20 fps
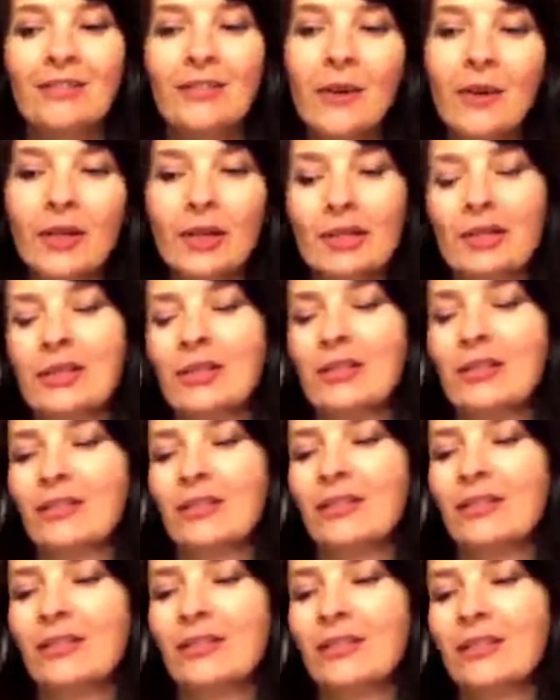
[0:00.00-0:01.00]
very good.
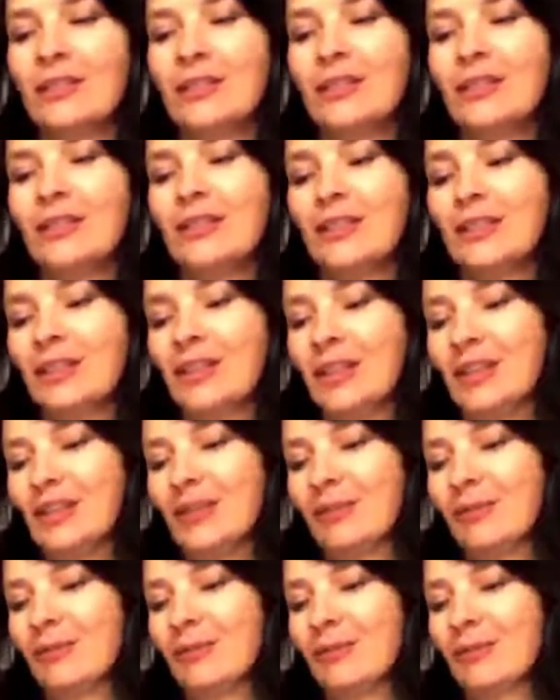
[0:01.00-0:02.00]

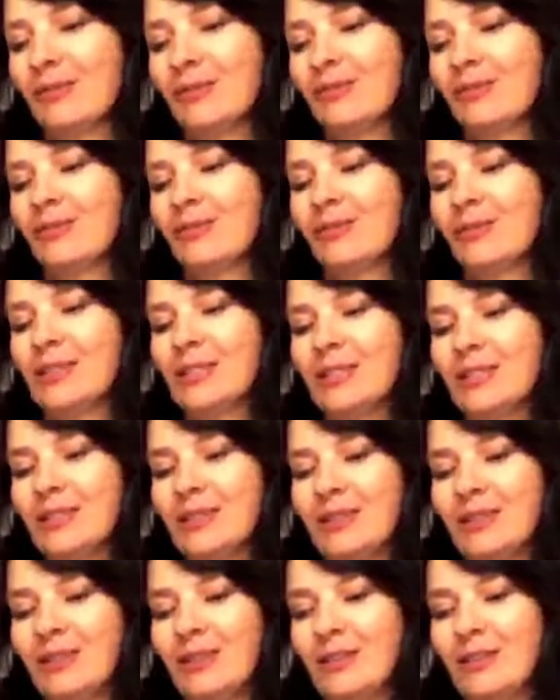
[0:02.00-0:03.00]
Um,
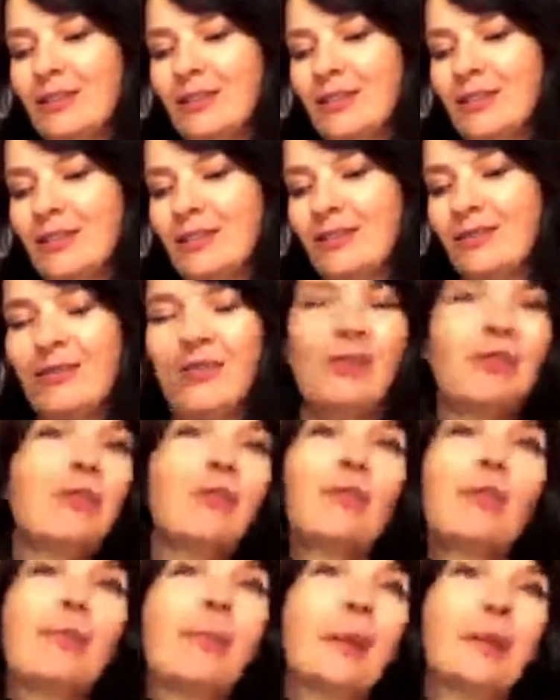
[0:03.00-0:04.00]
it's
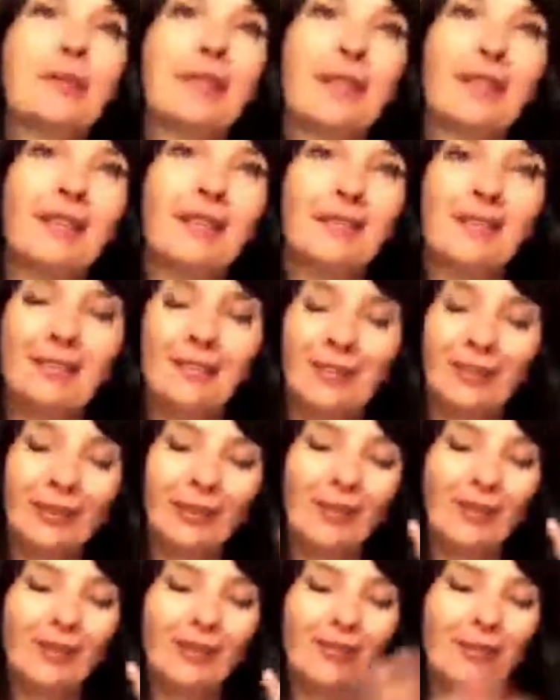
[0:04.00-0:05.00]
very romantic
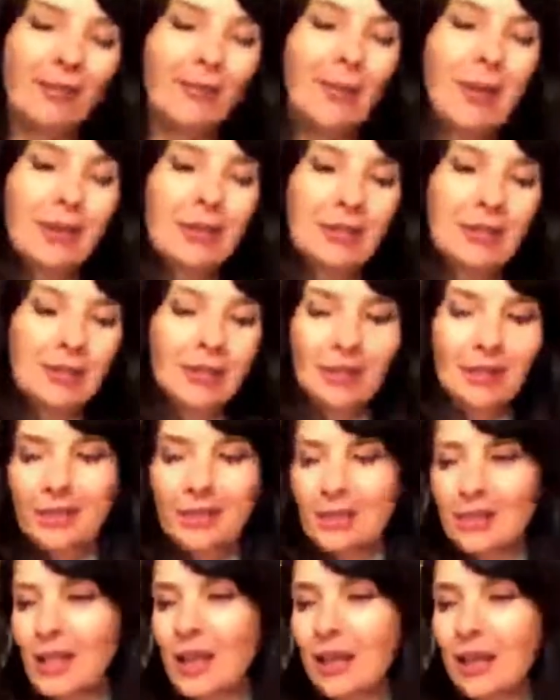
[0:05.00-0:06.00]
for a romantic
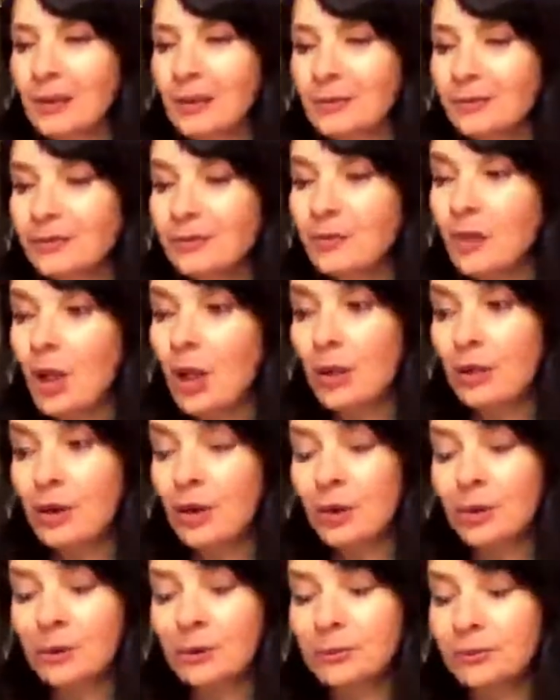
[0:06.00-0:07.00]
such as I.
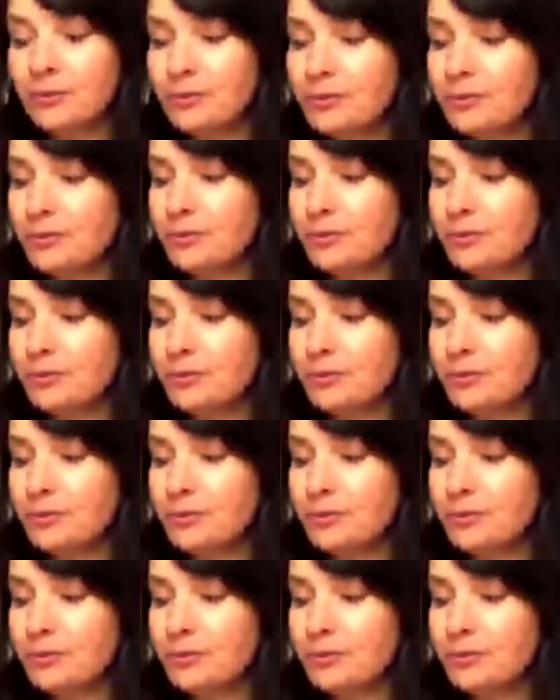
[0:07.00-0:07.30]
Although